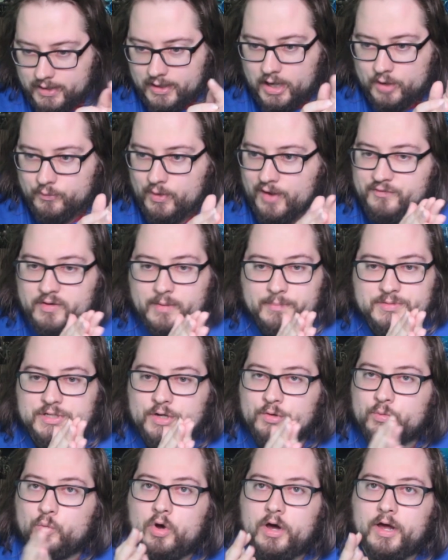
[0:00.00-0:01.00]
Uh, right from
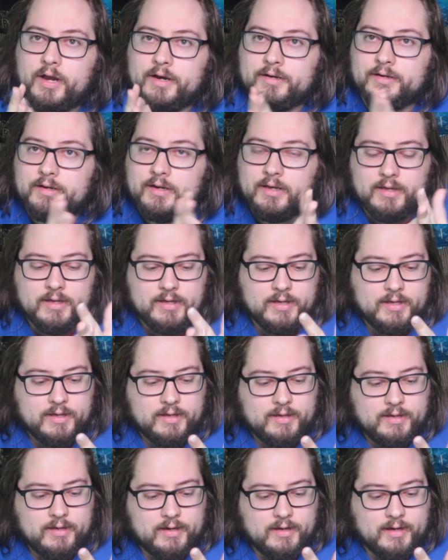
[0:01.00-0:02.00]
episode one,
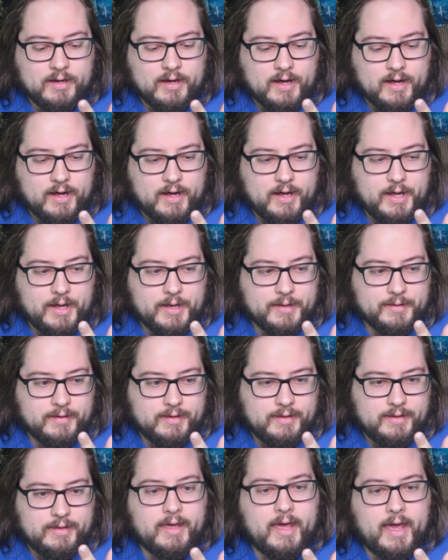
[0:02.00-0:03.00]
uh,
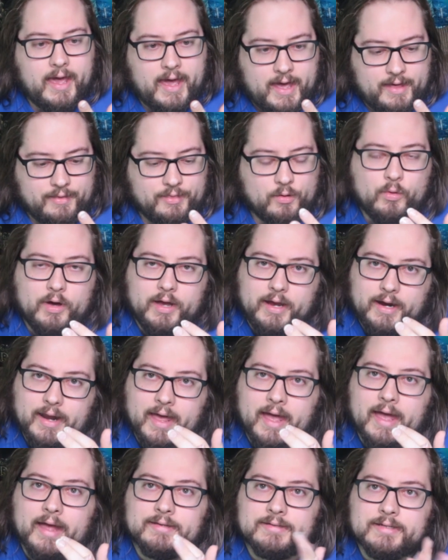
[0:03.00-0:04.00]
yeah, the way it
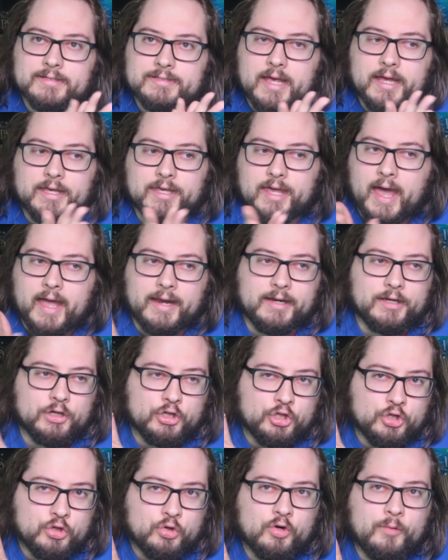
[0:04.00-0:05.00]
ends, it's like I
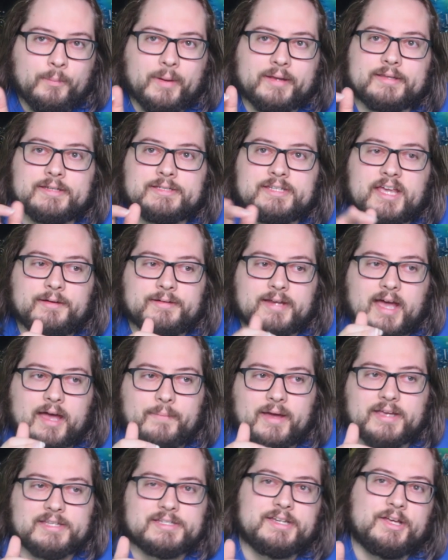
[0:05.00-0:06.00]
knew, but at the same
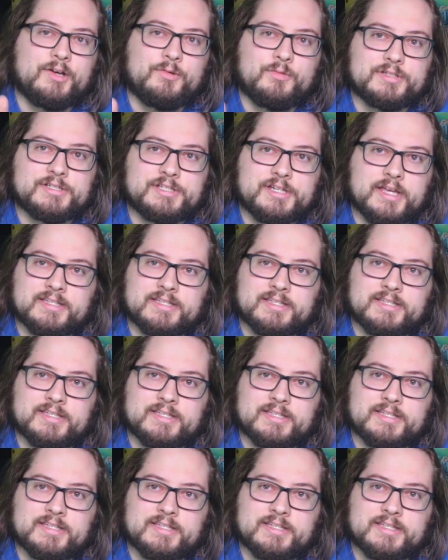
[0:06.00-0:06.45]
time, I still was.